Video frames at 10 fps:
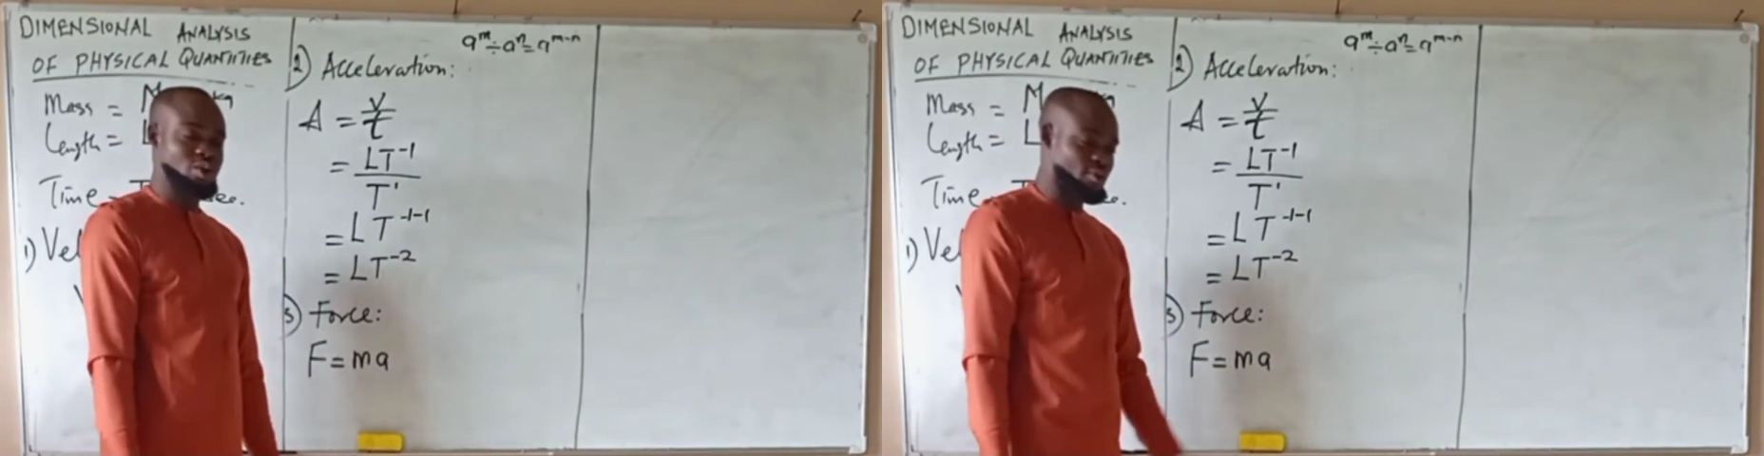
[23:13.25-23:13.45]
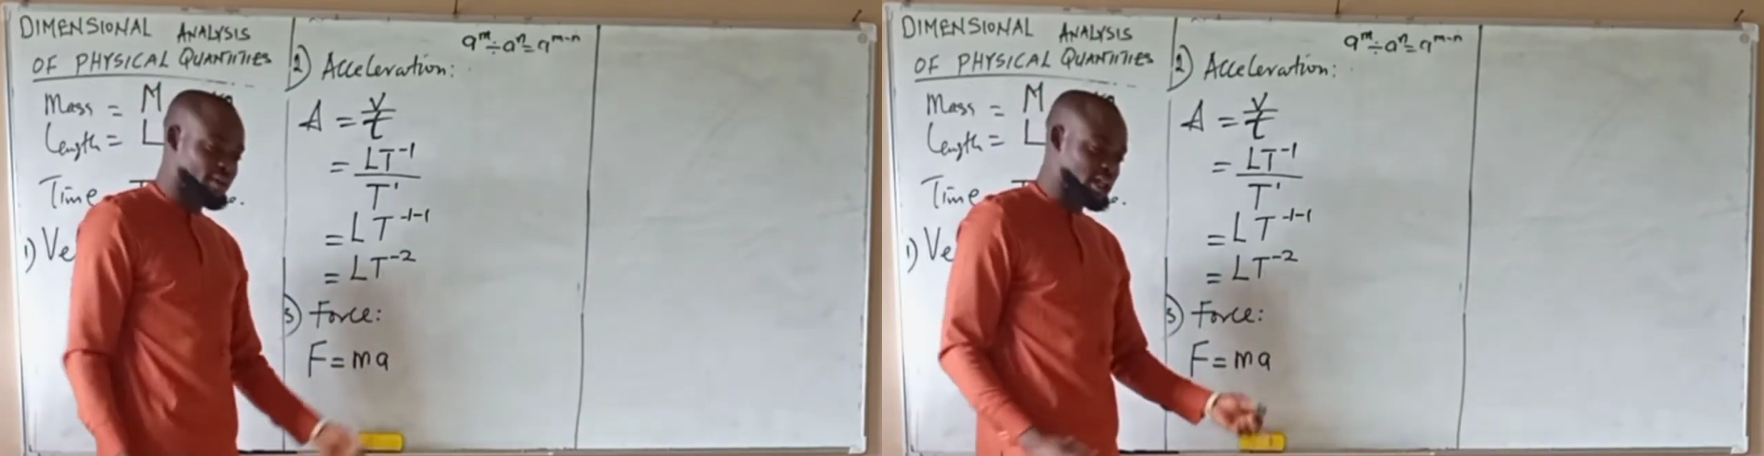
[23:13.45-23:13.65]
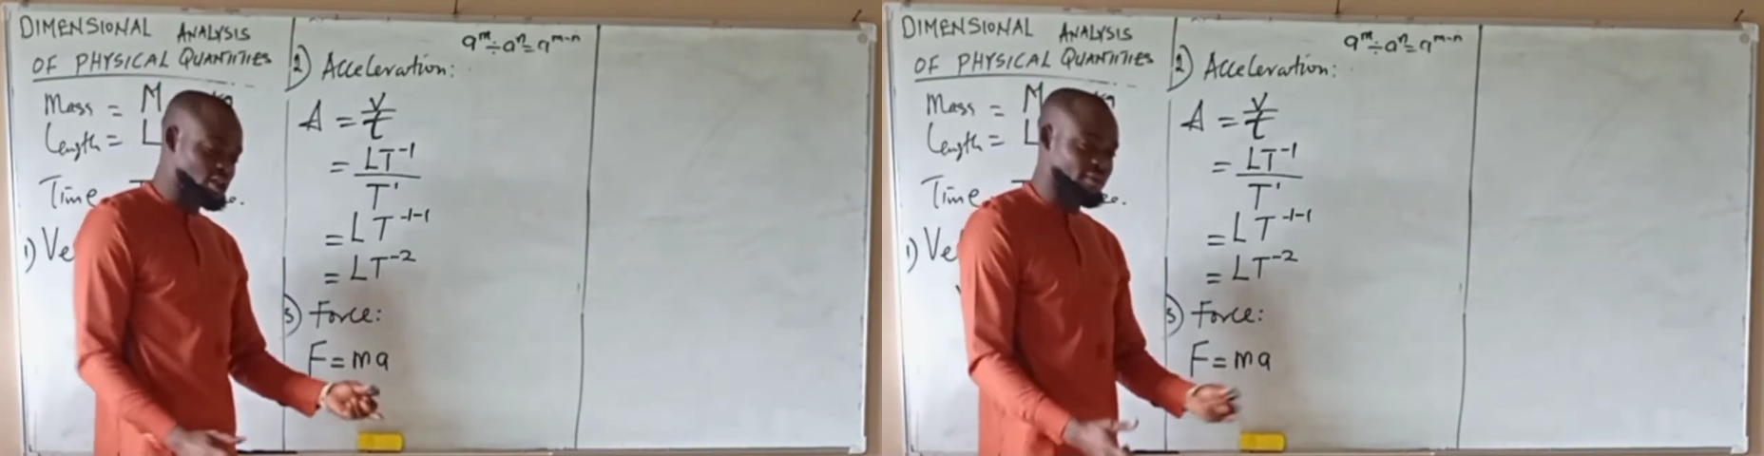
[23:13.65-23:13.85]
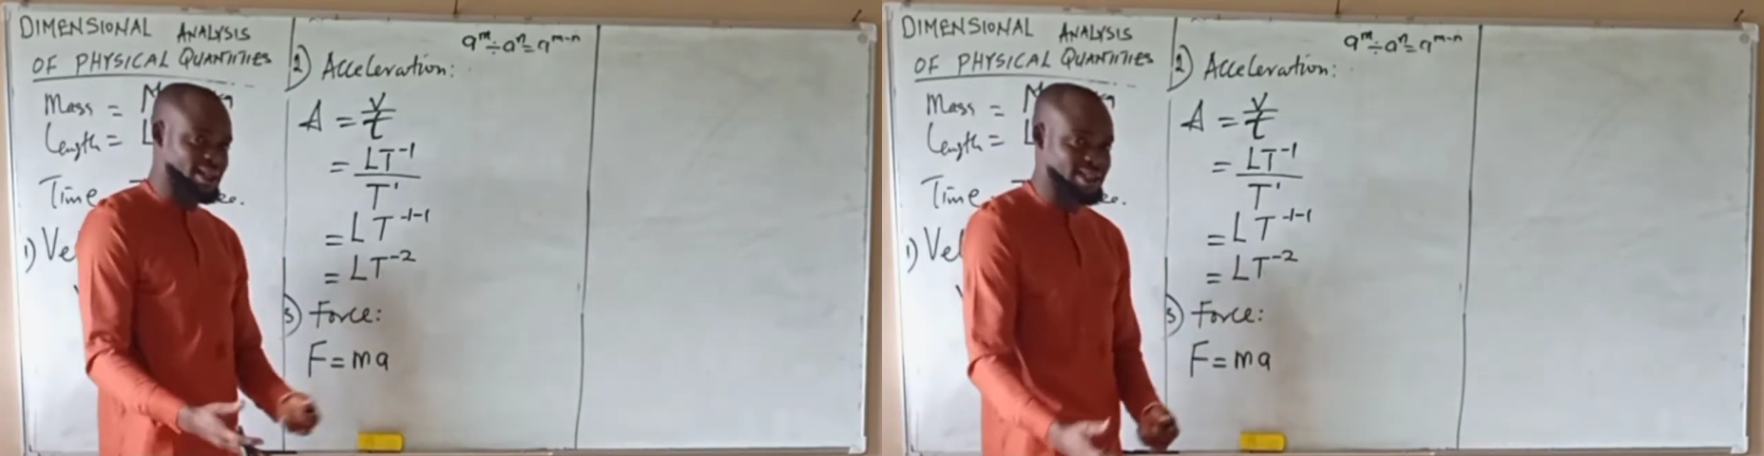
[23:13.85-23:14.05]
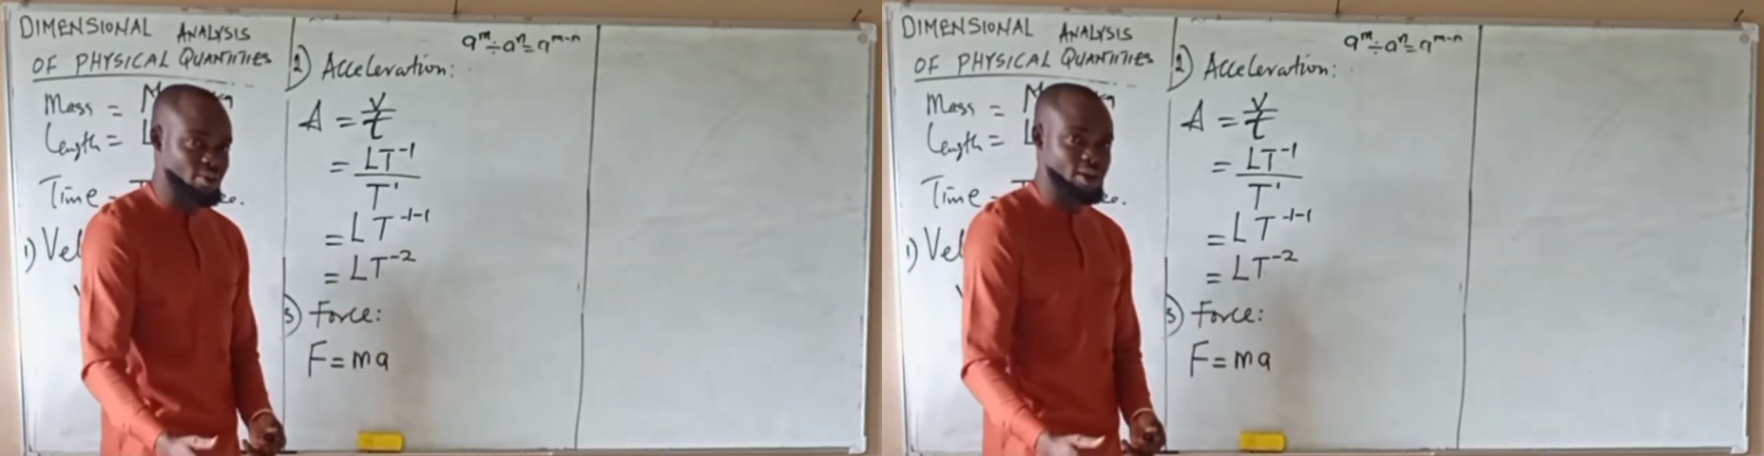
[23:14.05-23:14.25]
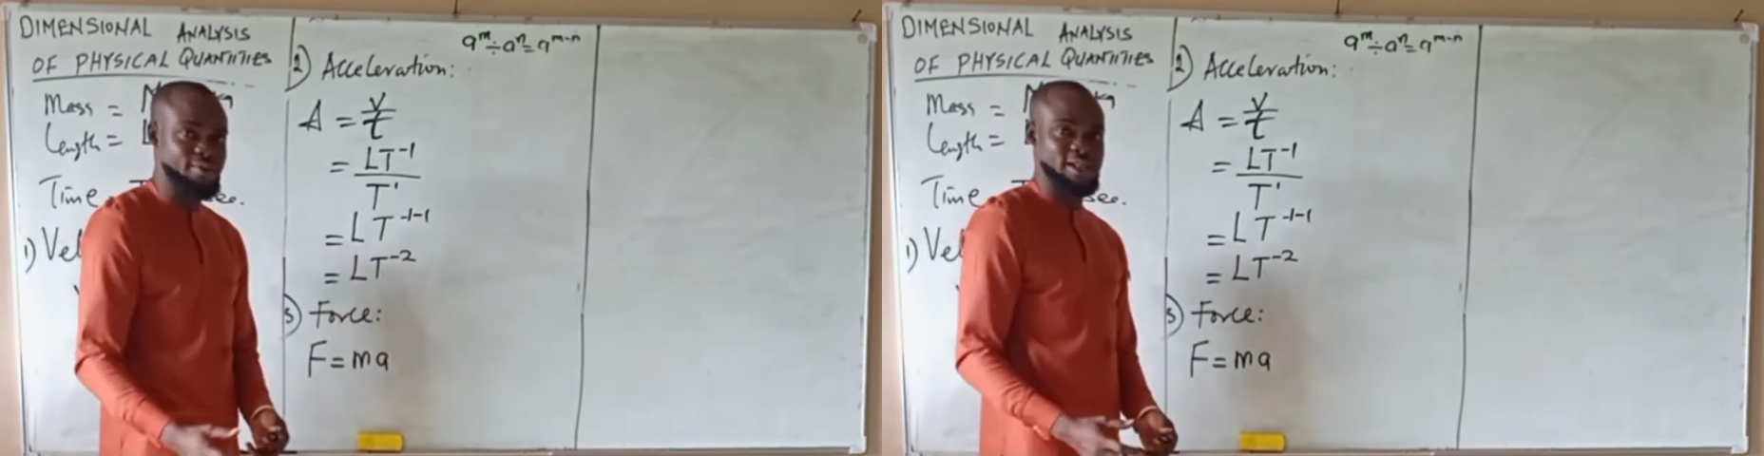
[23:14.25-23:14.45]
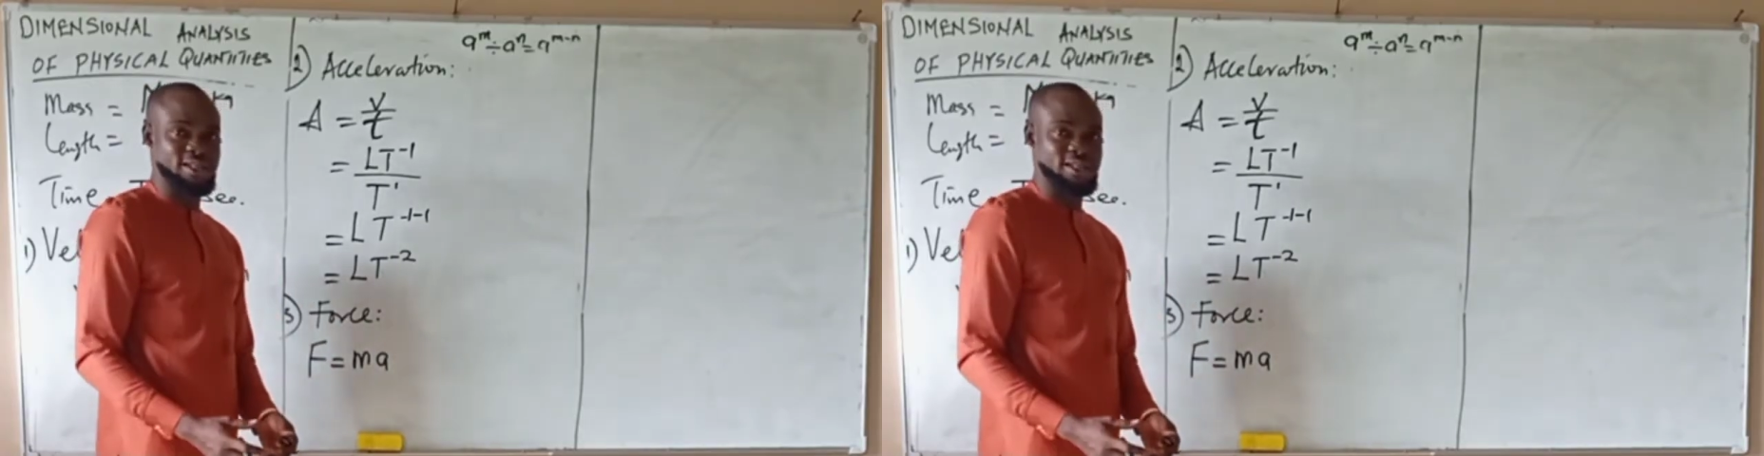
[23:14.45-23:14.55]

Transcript: So velocity over time will give